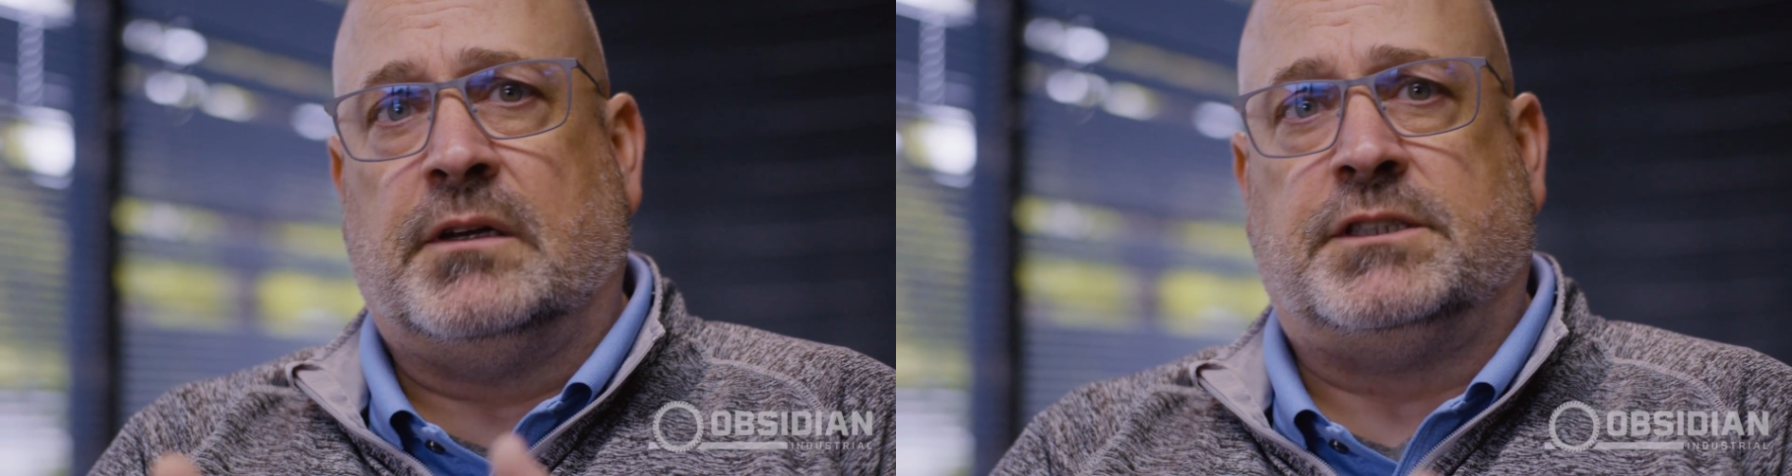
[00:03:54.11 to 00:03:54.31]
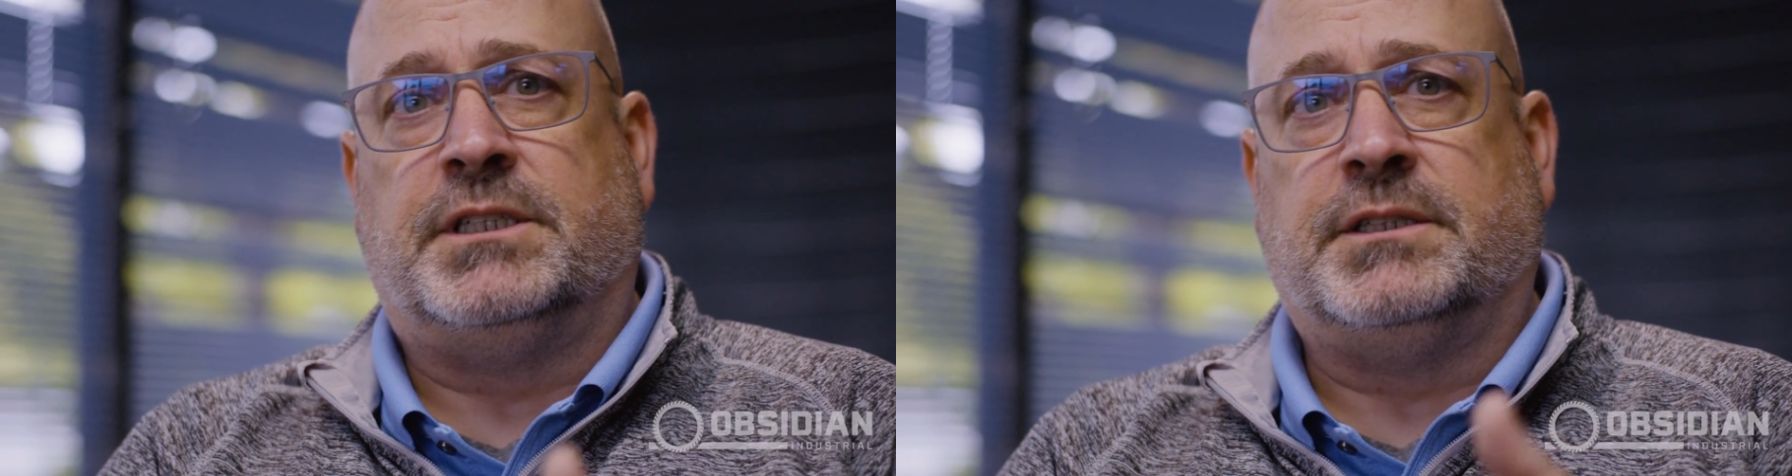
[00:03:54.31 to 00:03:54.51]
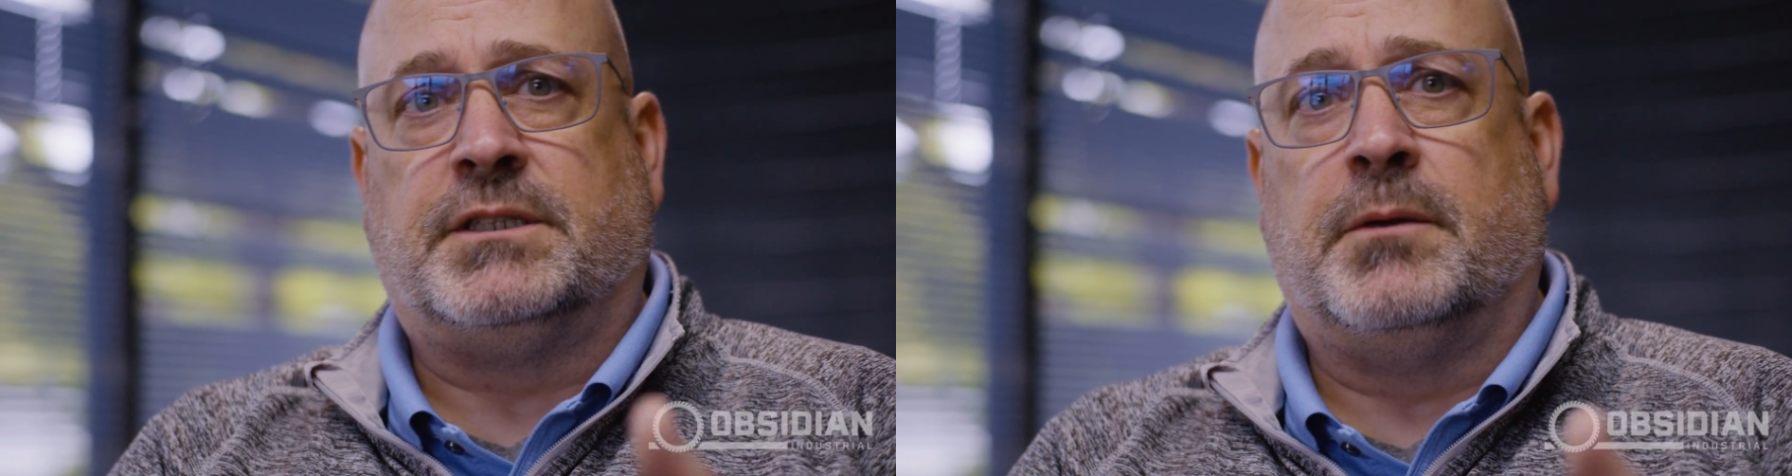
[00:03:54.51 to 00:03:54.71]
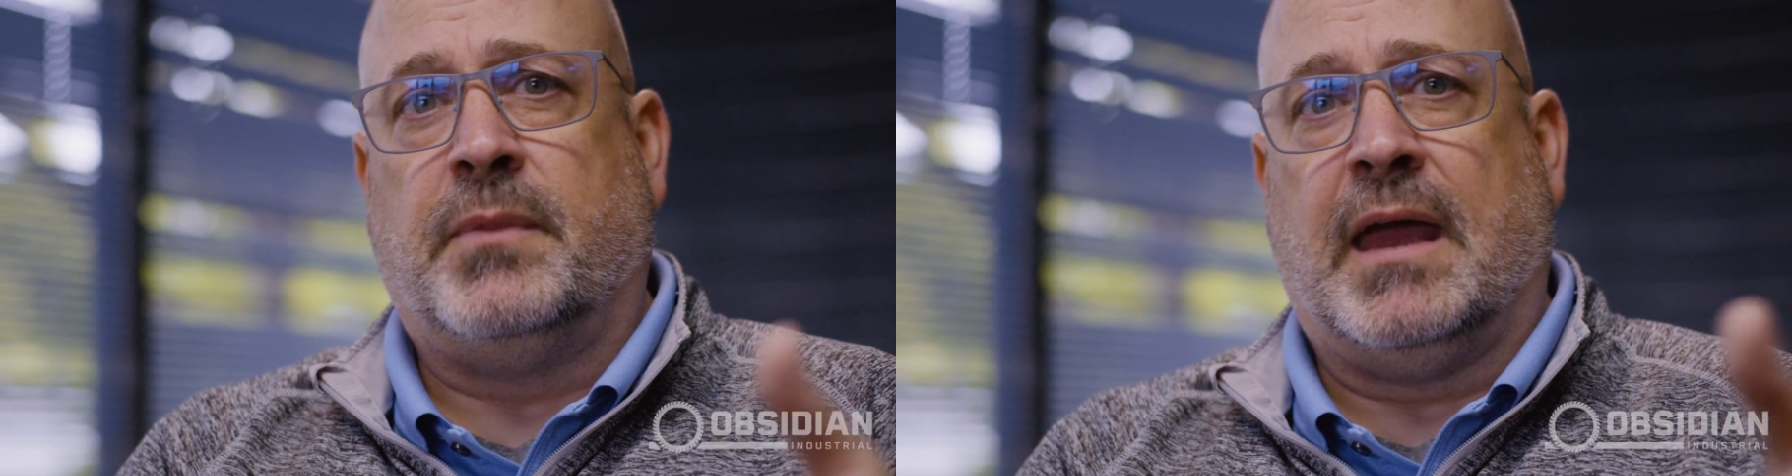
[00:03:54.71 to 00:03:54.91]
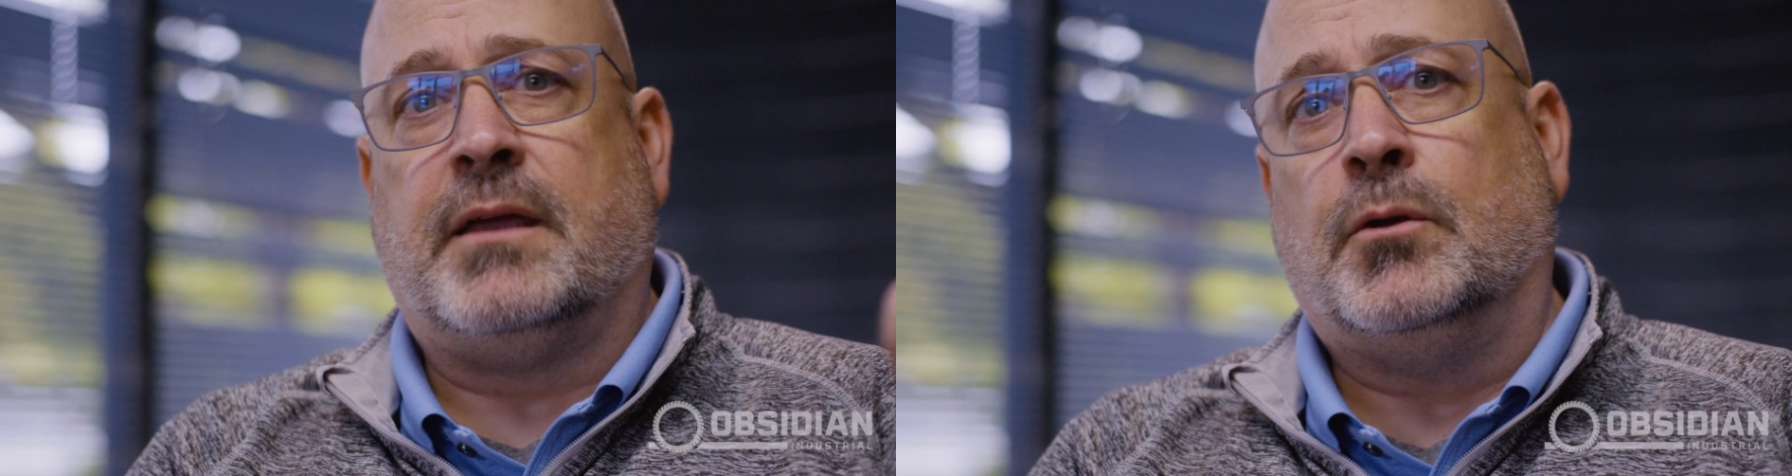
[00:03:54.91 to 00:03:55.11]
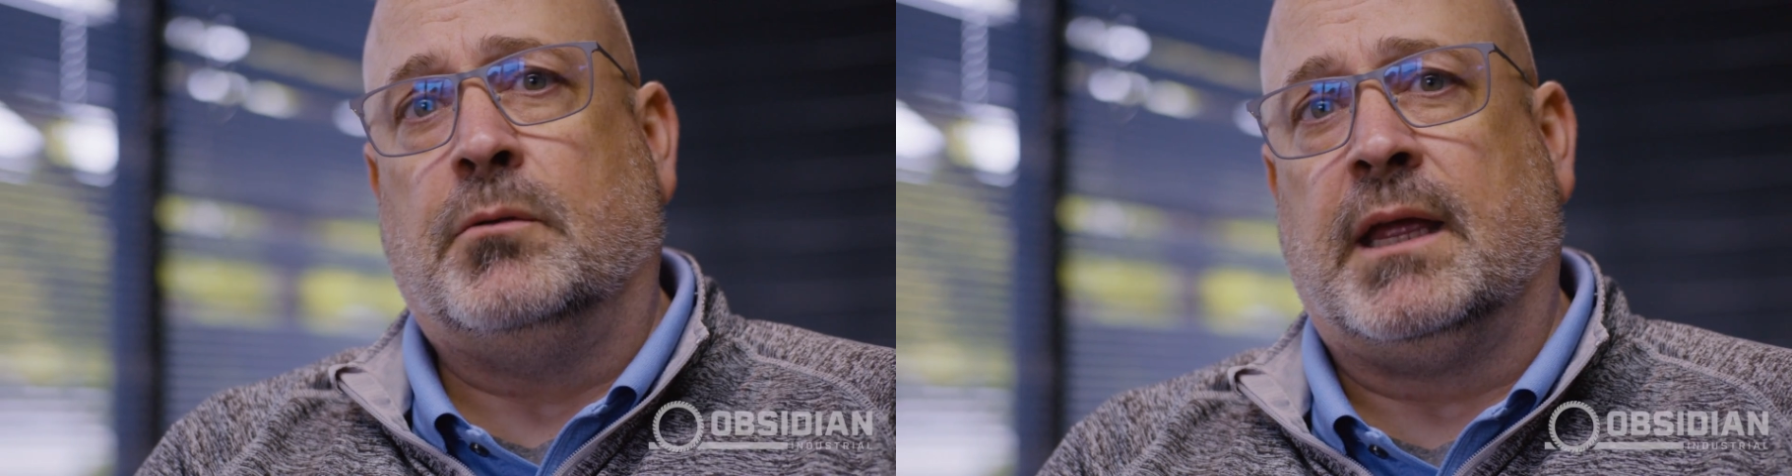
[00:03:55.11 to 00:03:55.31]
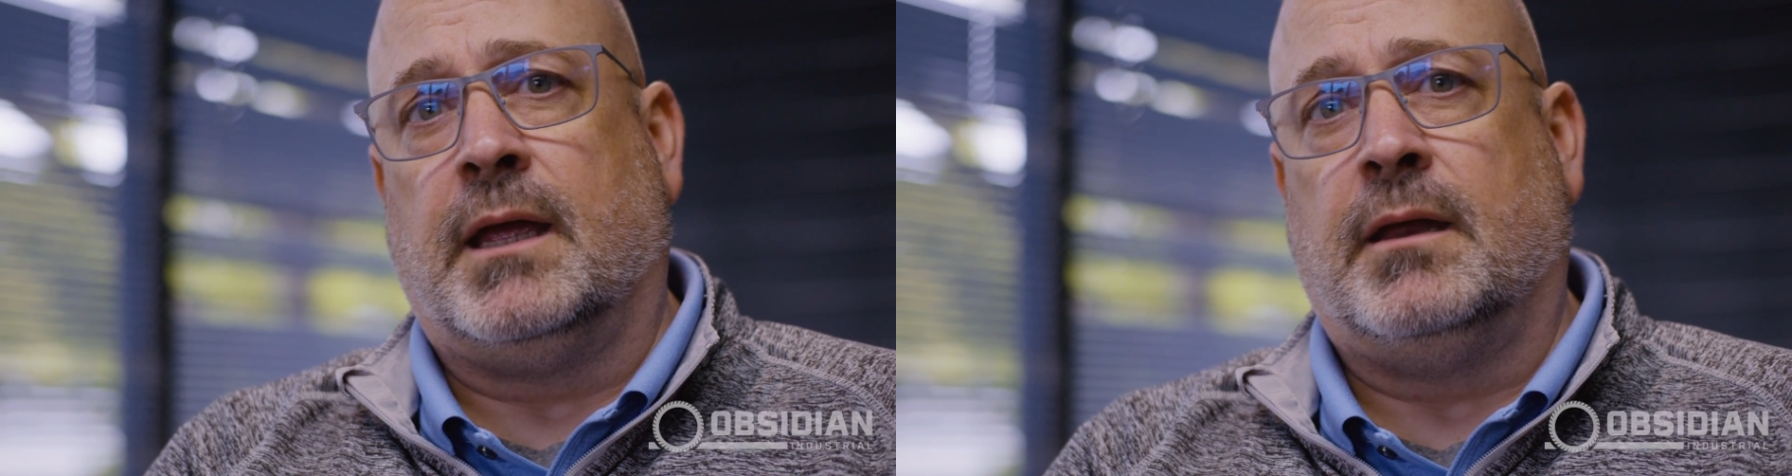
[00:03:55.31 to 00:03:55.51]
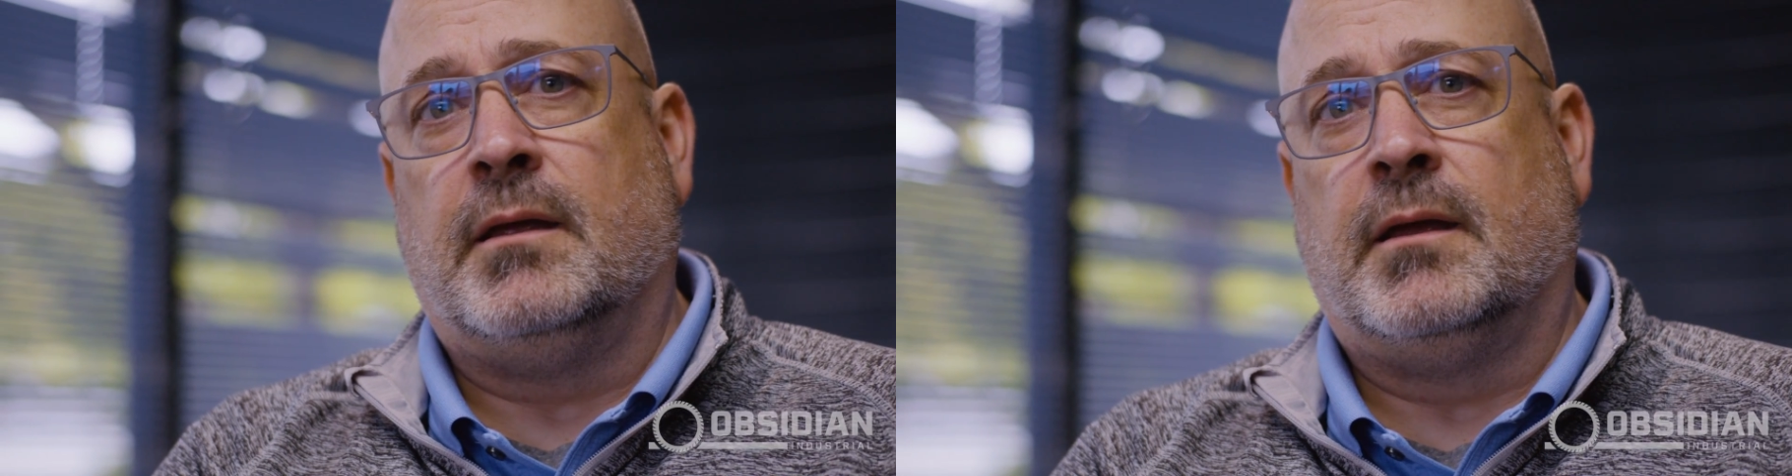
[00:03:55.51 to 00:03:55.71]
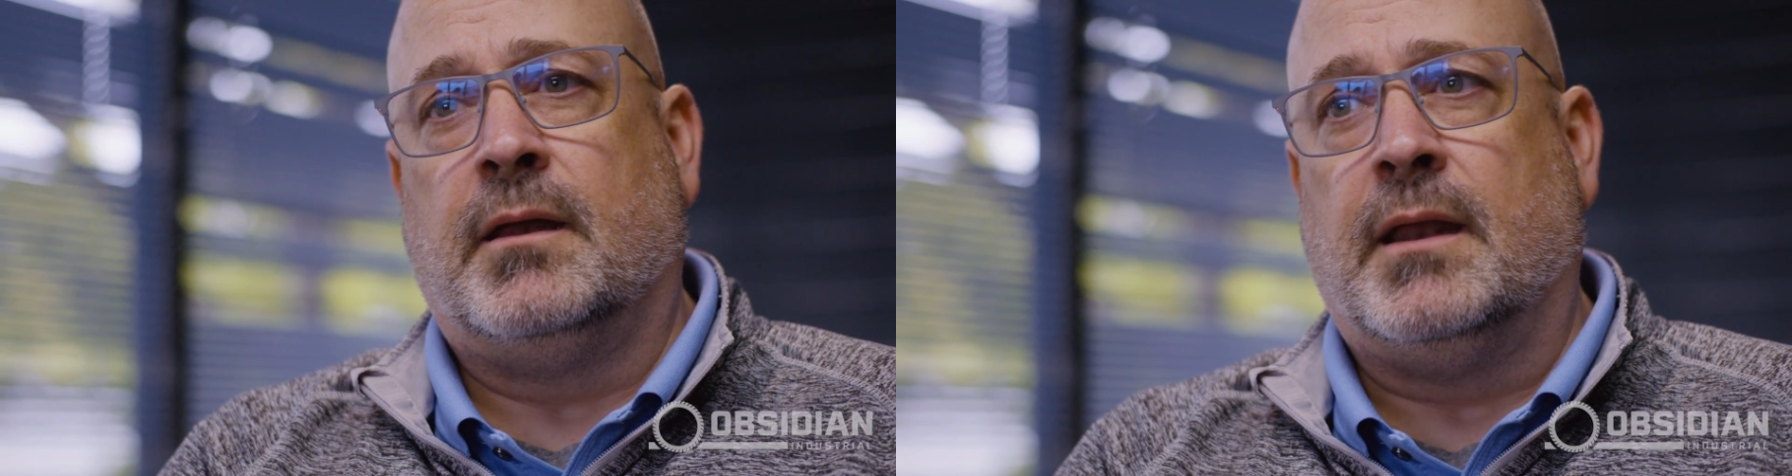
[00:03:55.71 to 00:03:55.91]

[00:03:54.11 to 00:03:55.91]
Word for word: a system that you need,